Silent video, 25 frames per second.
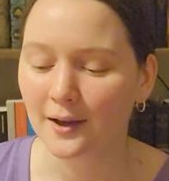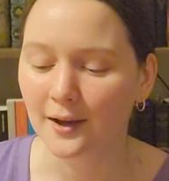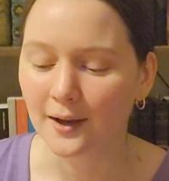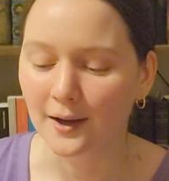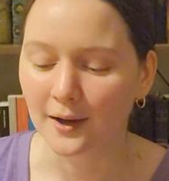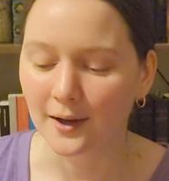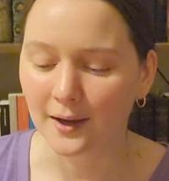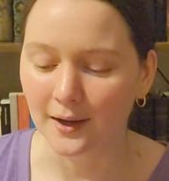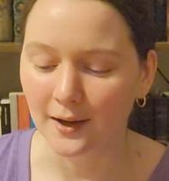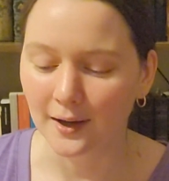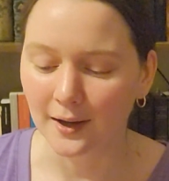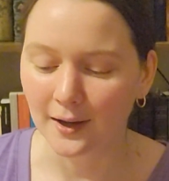
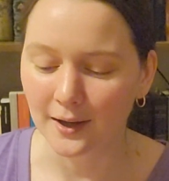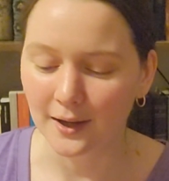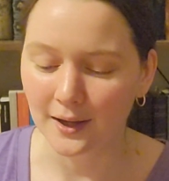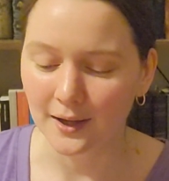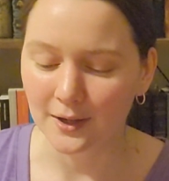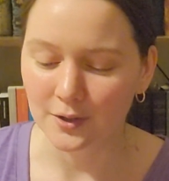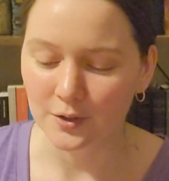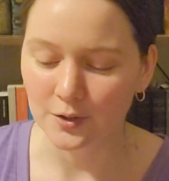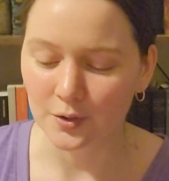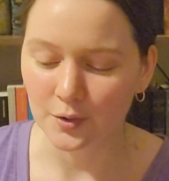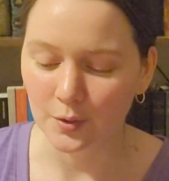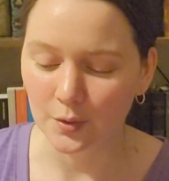
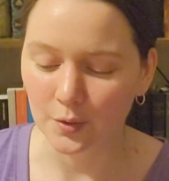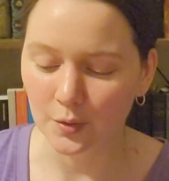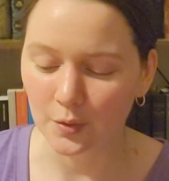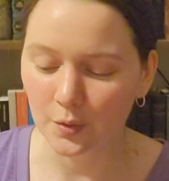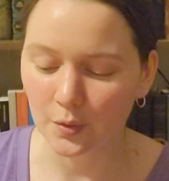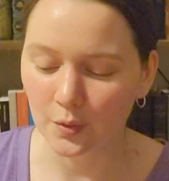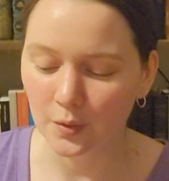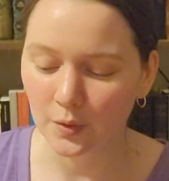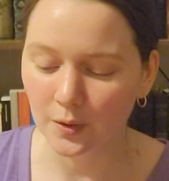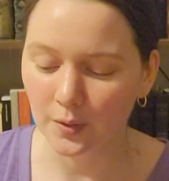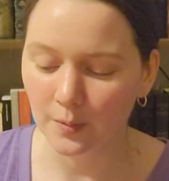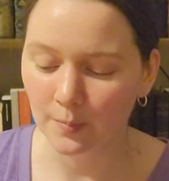and
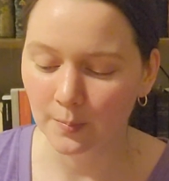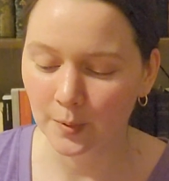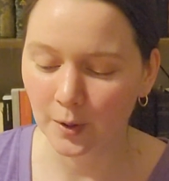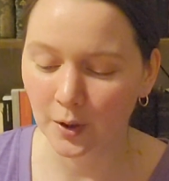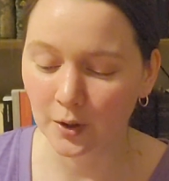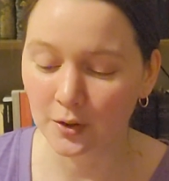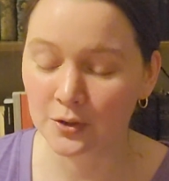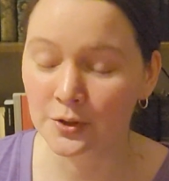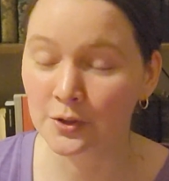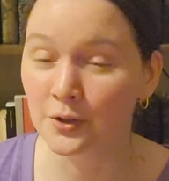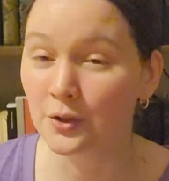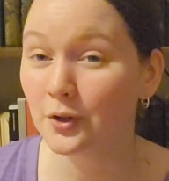to
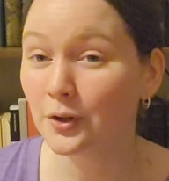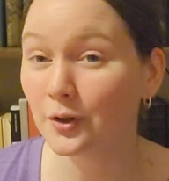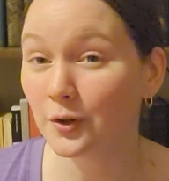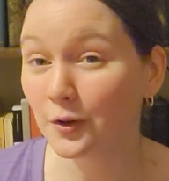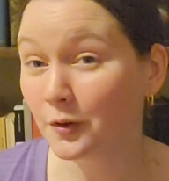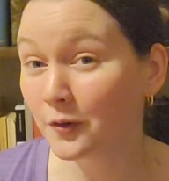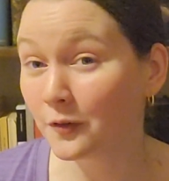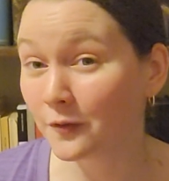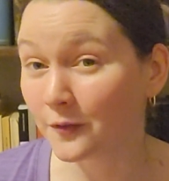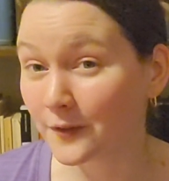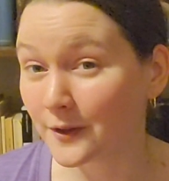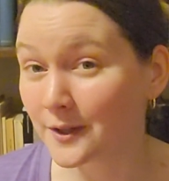
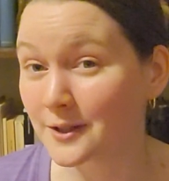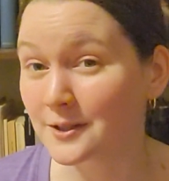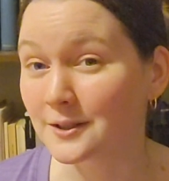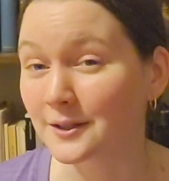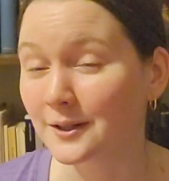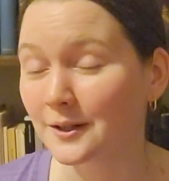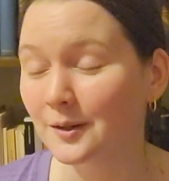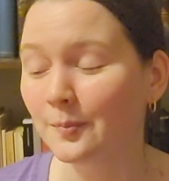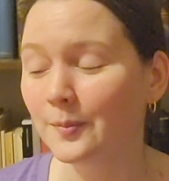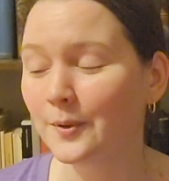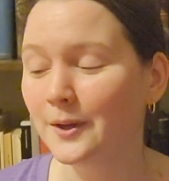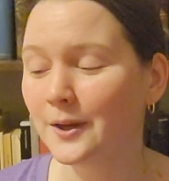preserve this
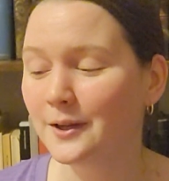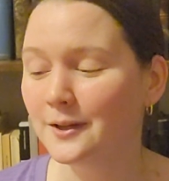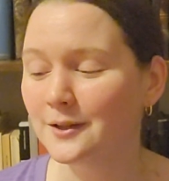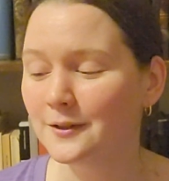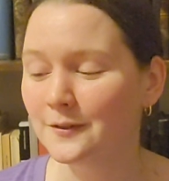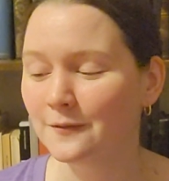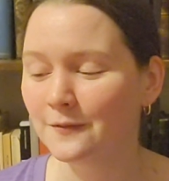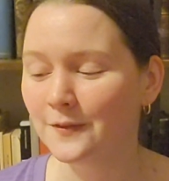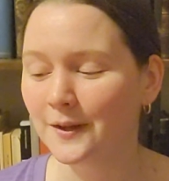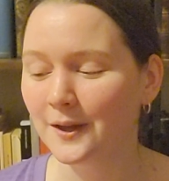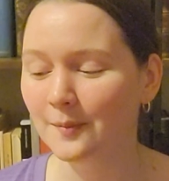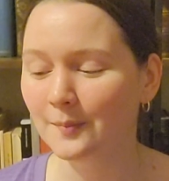little bit
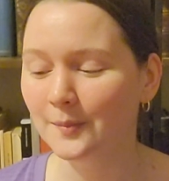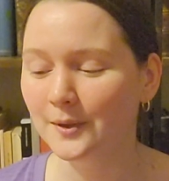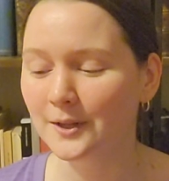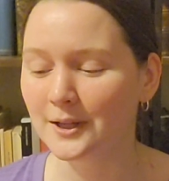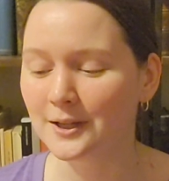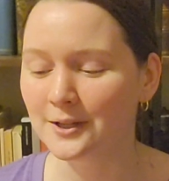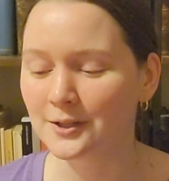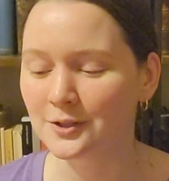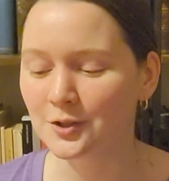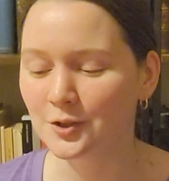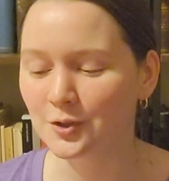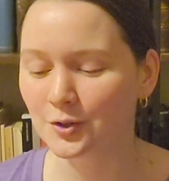of family
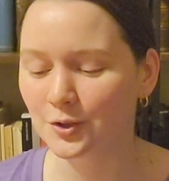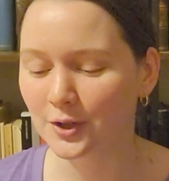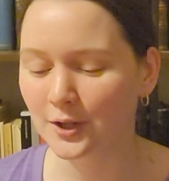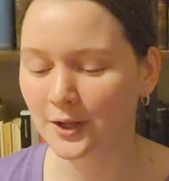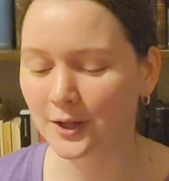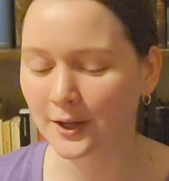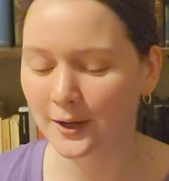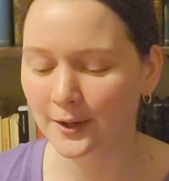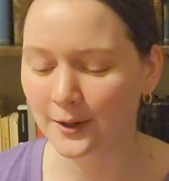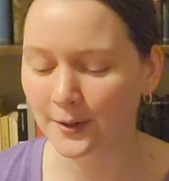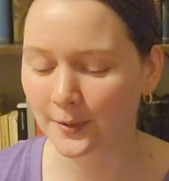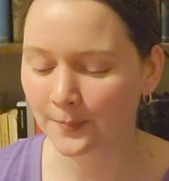history
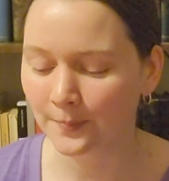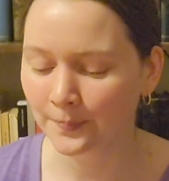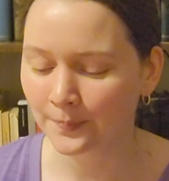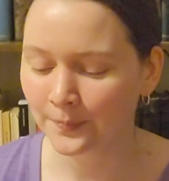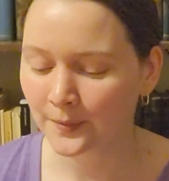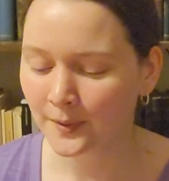here.